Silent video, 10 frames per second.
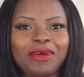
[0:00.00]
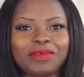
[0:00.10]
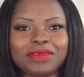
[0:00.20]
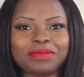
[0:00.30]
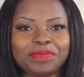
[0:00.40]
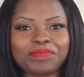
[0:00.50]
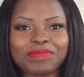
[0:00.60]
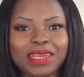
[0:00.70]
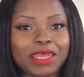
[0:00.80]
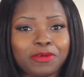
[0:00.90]
all the
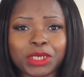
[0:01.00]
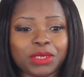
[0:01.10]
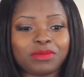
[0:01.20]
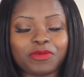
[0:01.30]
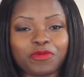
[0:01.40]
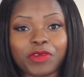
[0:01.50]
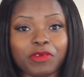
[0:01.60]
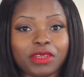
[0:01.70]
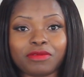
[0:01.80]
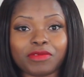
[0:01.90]
language
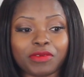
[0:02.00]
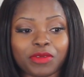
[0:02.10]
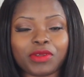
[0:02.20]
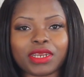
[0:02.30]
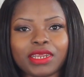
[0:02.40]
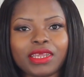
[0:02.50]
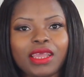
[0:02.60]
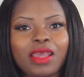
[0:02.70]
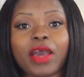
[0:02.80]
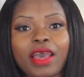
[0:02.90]
very, very quickly.
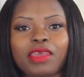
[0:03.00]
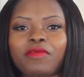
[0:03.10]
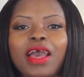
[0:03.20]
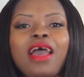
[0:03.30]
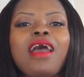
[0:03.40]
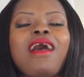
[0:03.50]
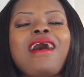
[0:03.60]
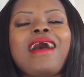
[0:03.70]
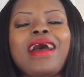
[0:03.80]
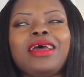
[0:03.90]
Five,
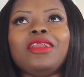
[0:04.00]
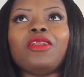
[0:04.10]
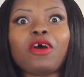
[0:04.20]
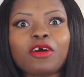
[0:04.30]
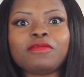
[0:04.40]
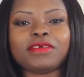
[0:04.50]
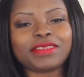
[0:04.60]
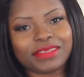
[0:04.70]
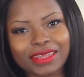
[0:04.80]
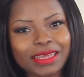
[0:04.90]
I love
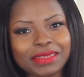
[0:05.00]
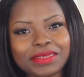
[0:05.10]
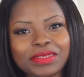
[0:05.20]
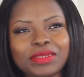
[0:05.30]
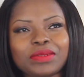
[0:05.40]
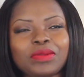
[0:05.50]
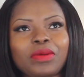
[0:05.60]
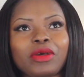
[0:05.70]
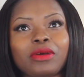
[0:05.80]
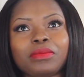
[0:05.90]
science,
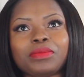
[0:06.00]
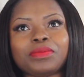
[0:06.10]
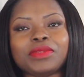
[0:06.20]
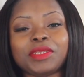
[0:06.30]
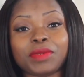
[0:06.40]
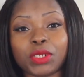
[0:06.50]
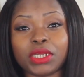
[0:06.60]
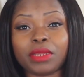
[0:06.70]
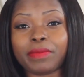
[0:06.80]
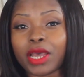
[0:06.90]
um,
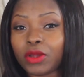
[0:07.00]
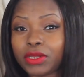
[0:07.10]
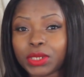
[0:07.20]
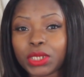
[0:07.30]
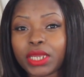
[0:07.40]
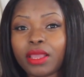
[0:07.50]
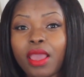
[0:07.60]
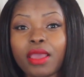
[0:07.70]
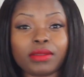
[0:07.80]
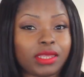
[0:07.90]
especially biology
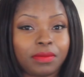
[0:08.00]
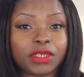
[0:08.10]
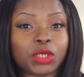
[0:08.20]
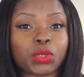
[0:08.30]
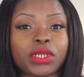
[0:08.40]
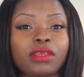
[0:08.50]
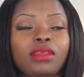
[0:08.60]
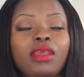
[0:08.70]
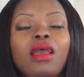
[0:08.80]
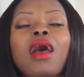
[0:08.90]
and chemistry.
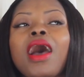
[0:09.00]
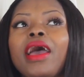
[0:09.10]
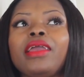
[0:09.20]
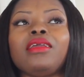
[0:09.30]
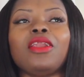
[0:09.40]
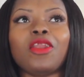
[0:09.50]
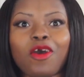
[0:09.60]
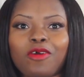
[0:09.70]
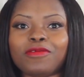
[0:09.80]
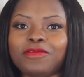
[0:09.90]
I
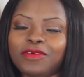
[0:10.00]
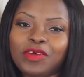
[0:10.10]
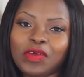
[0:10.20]
love